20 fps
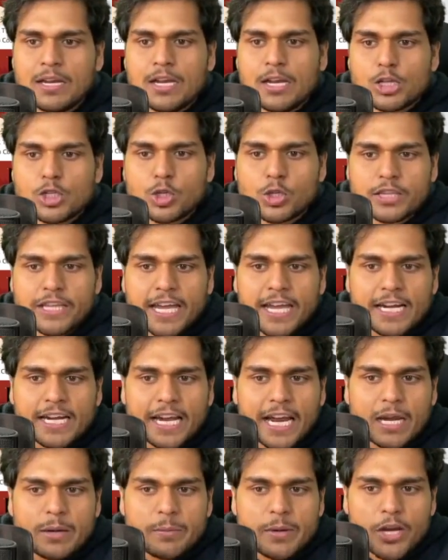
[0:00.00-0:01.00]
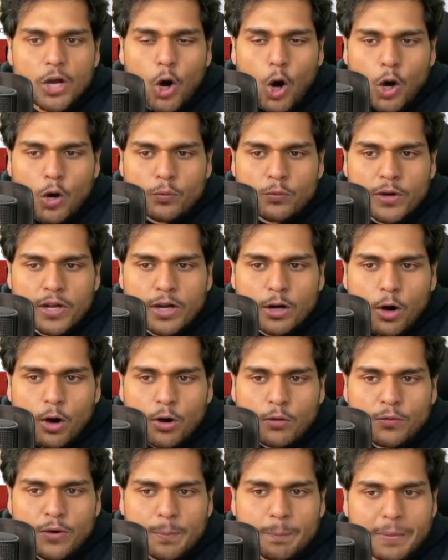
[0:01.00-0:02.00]
So there can be offer
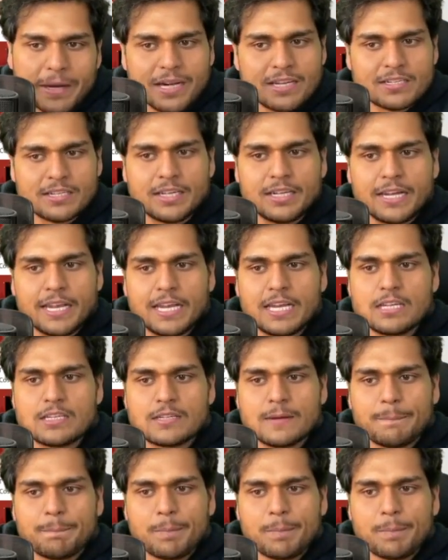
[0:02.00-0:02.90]
of a percentage,